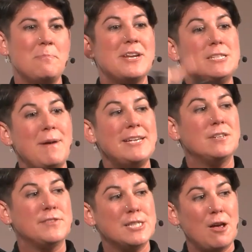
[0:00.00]
but it's based
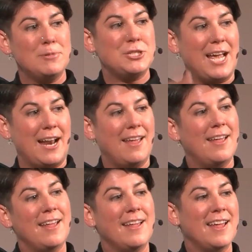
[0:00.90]
off a slot machine,
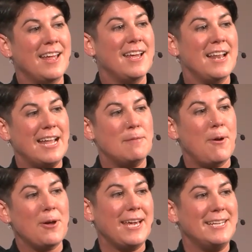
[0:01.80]
like the
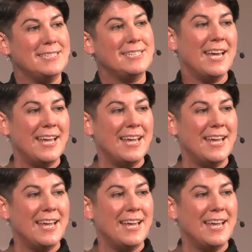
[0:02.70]
pokies.